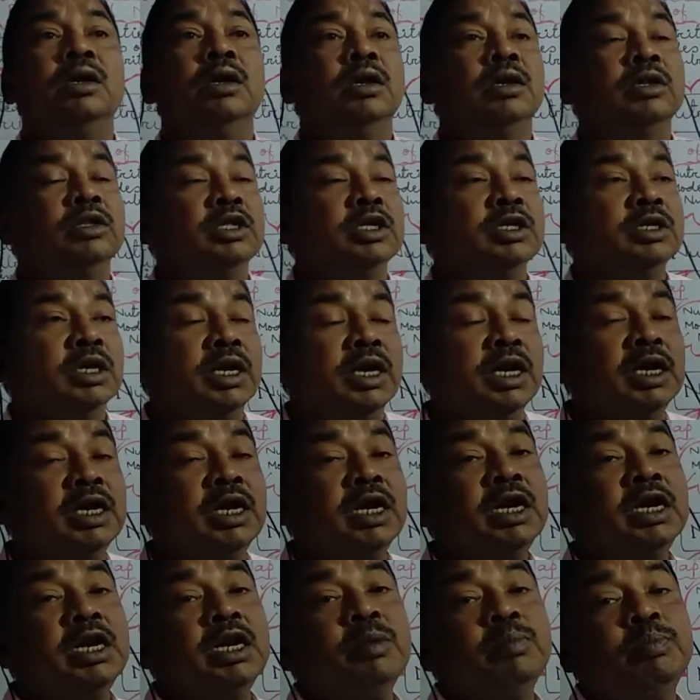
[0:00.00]
the
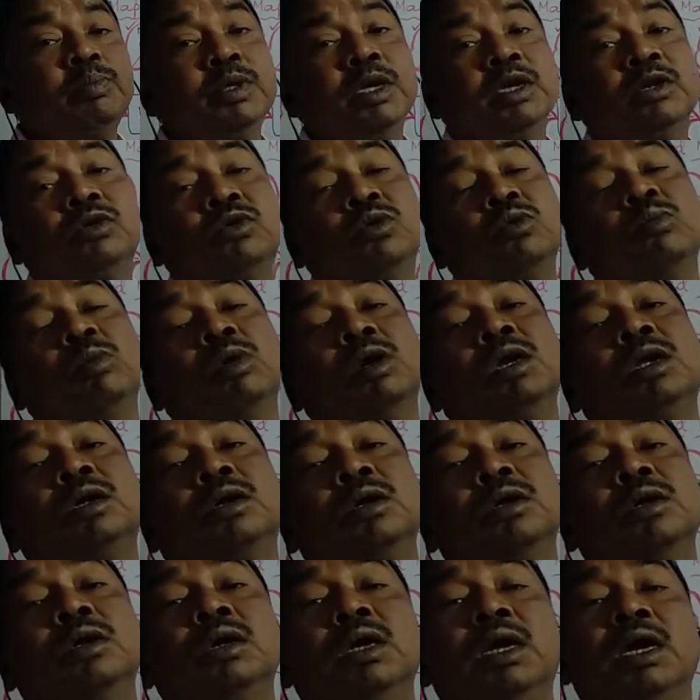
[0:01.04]
NADPH2
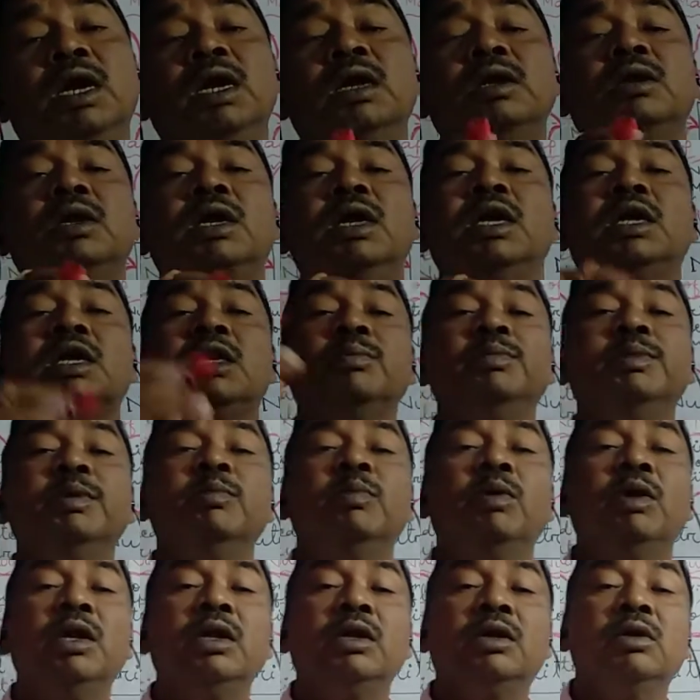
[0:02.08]
molecule and the ATP
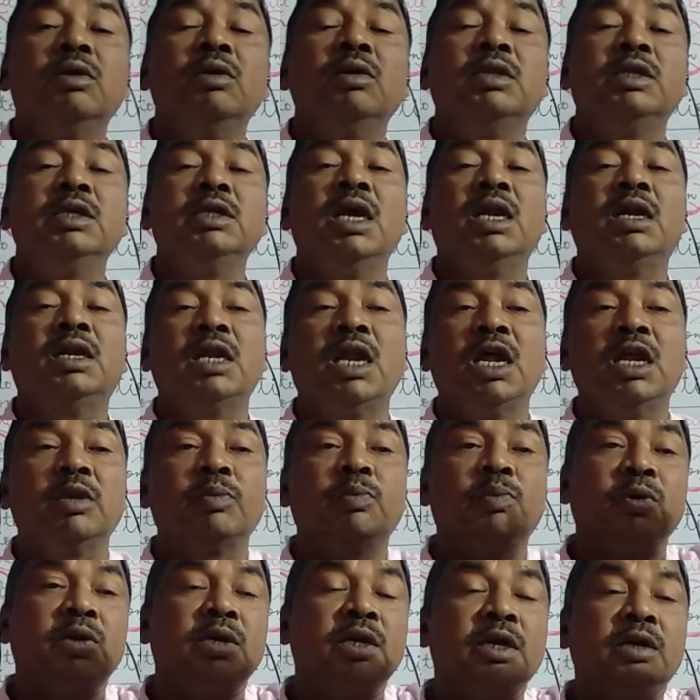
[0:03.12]
molecule, these are
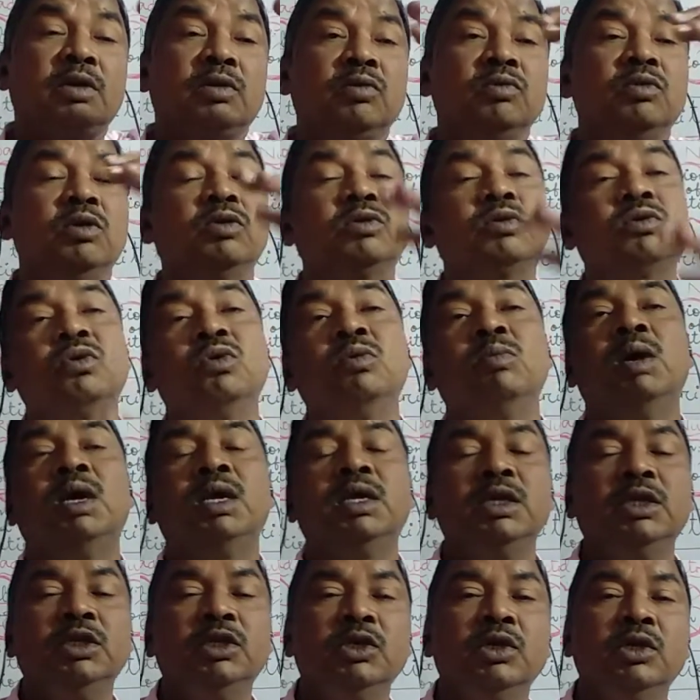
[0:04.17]
transported to the stroma
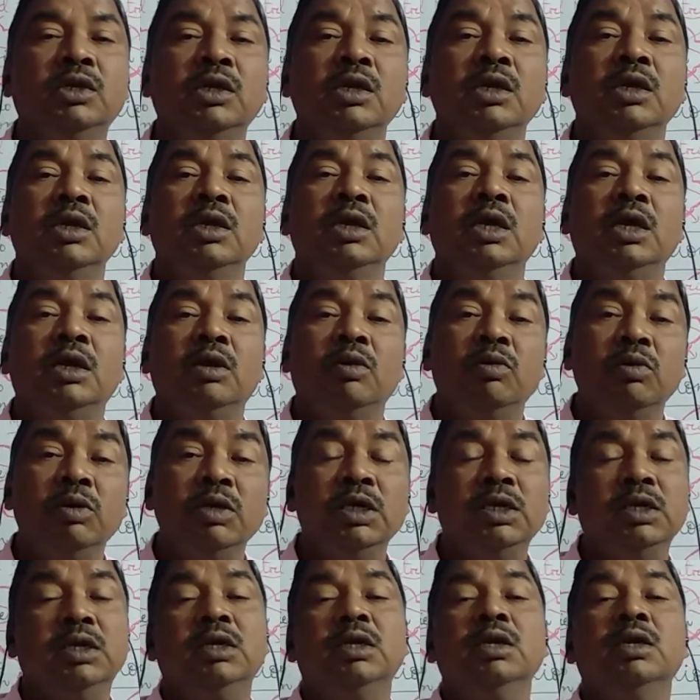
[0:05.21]
region, and
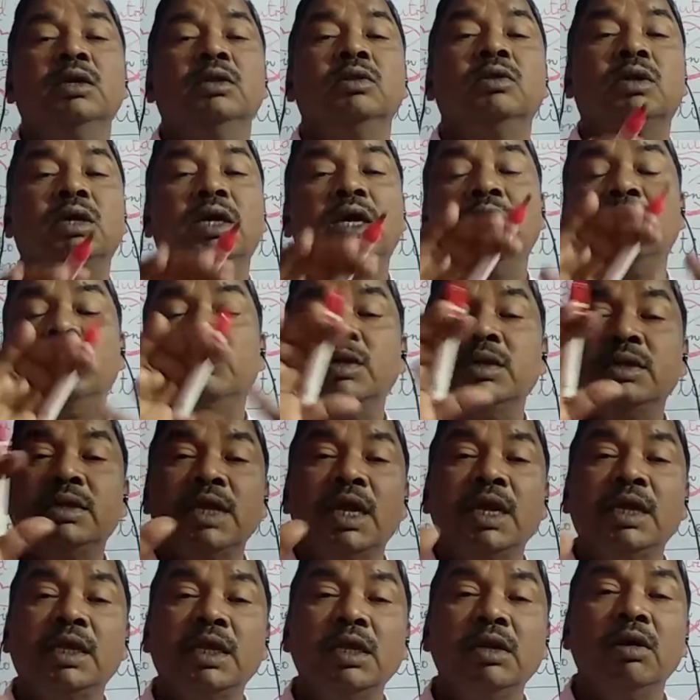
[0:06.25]
where the Calvin
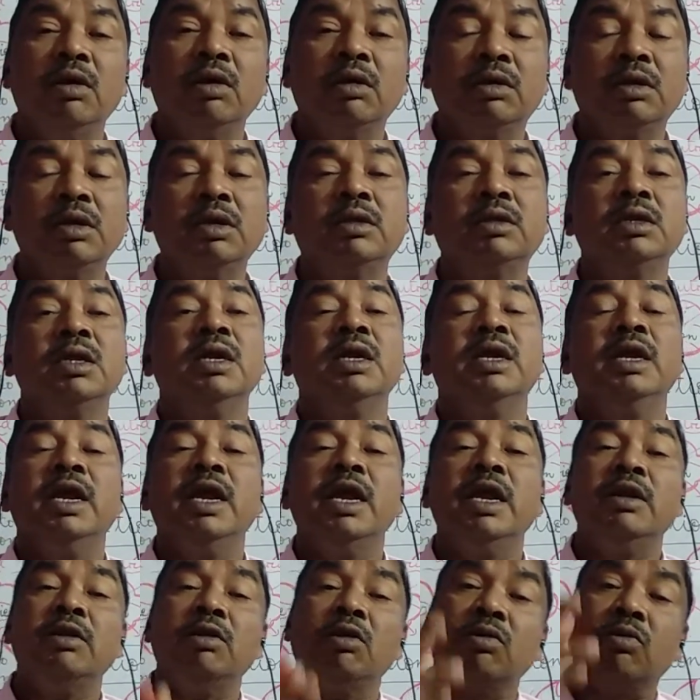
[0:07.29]
cycle occurs,
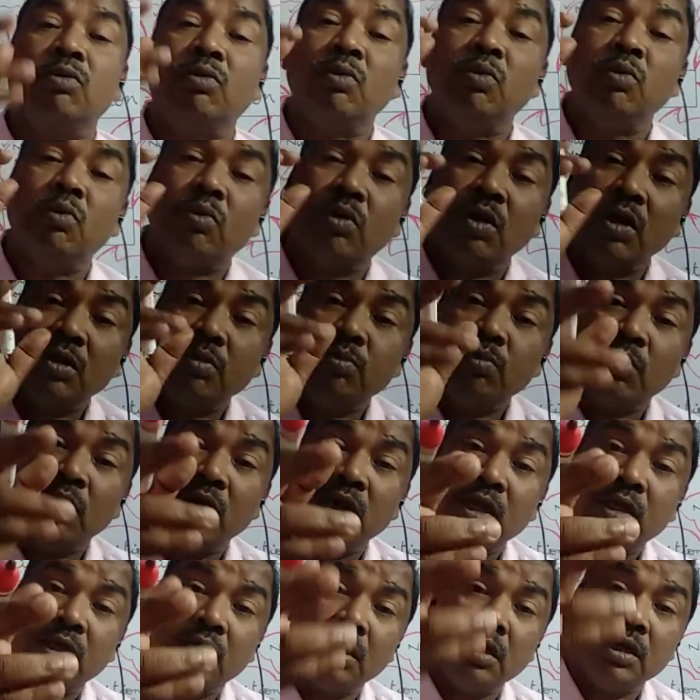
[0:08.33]
and the glucose
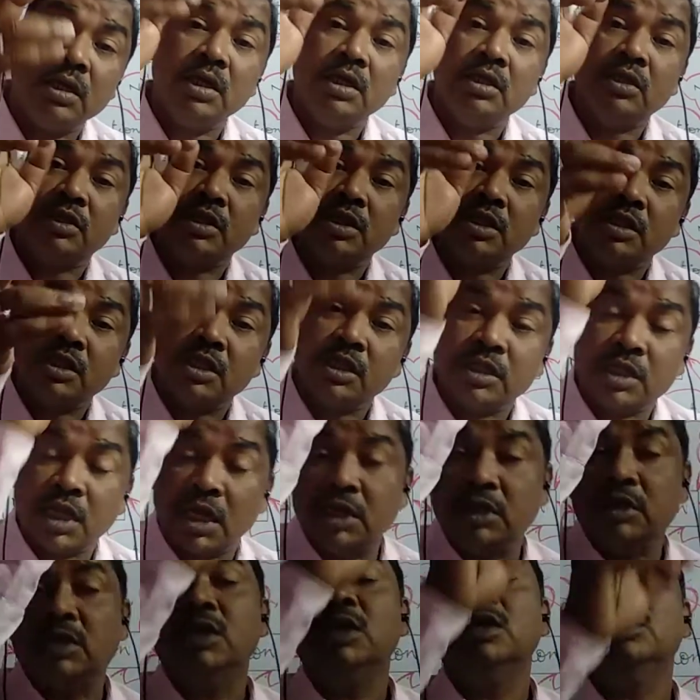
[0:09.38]
molecule is
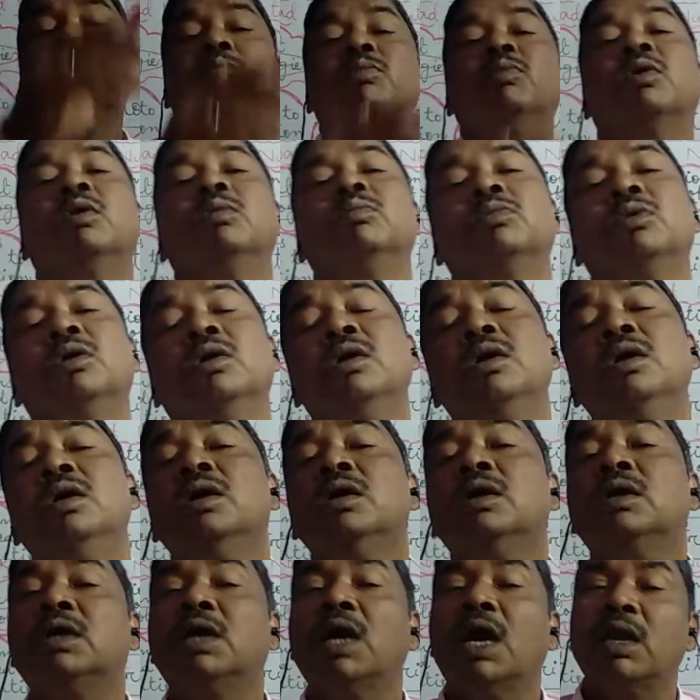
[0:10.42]
synthesized from the
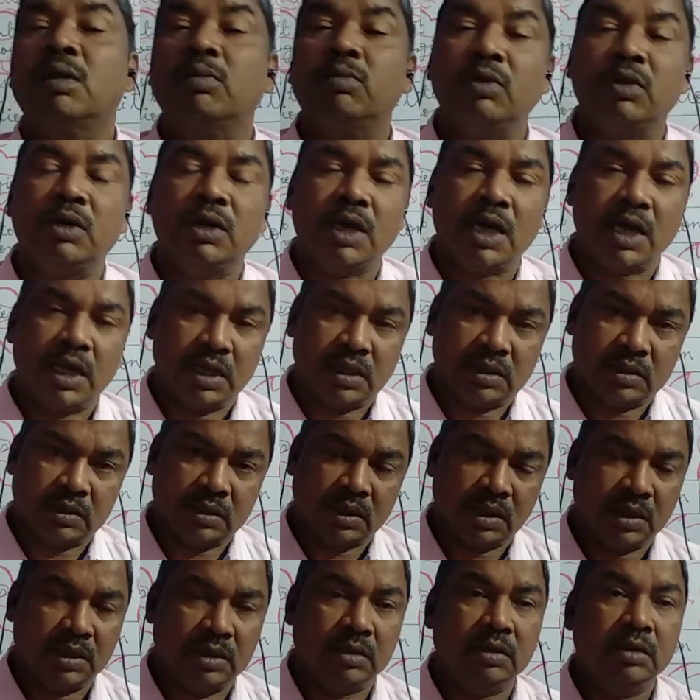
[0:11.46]
carbon
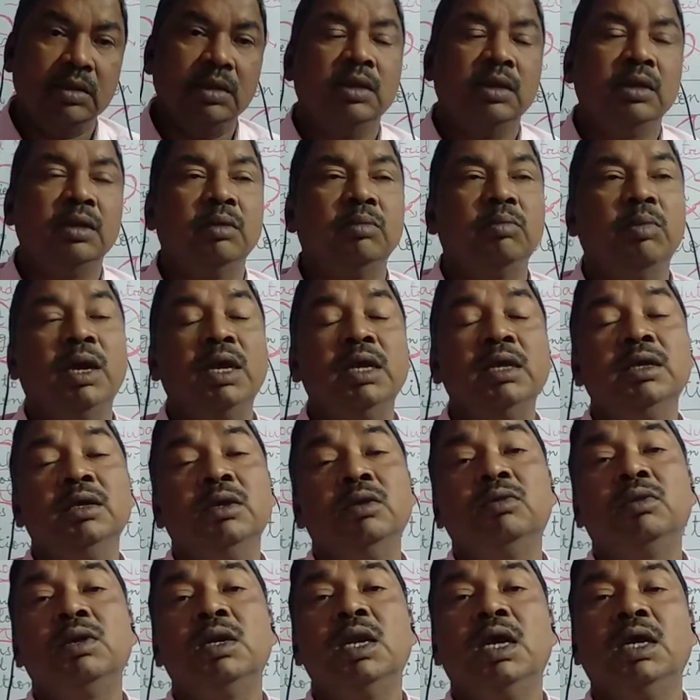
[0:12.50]
dioxide by
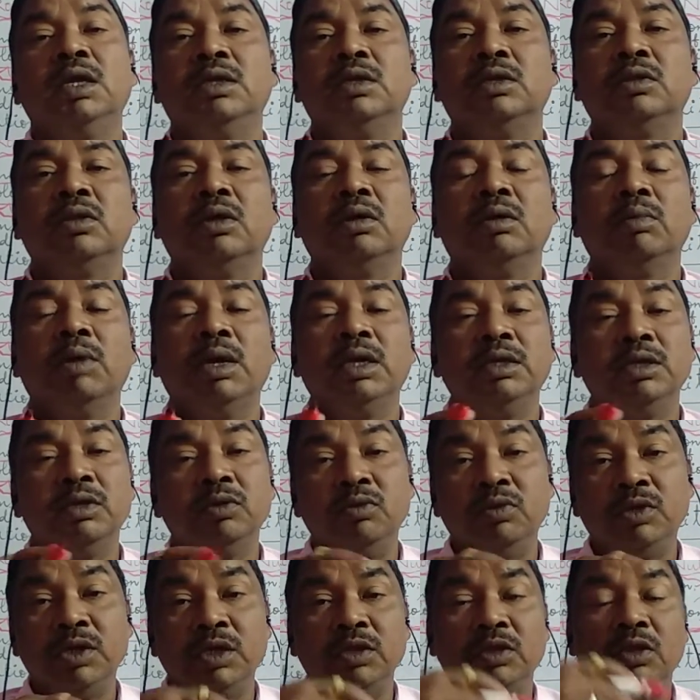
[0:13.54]

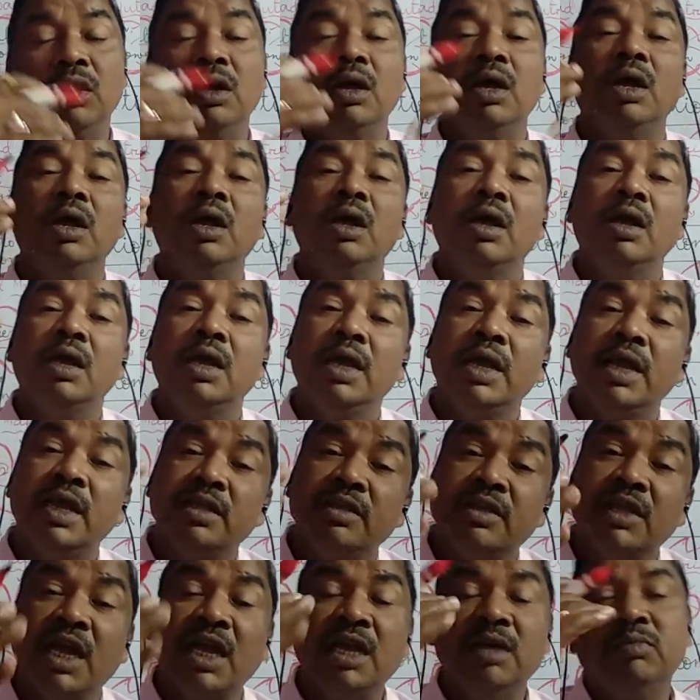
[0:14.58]
using the
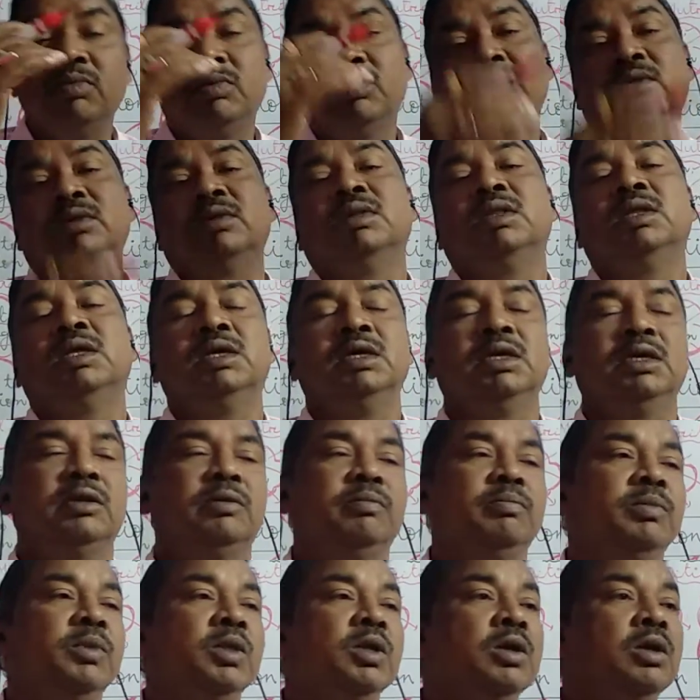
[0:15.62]
enzymes there.
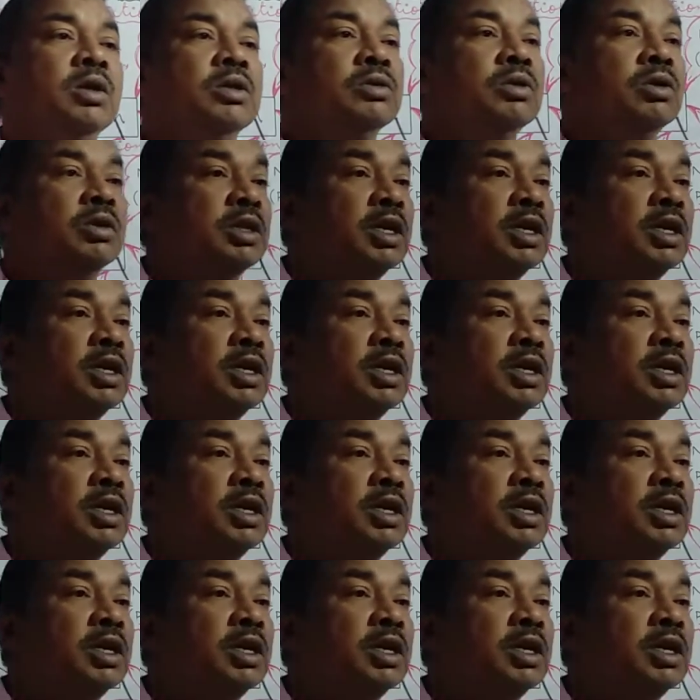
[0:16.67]
So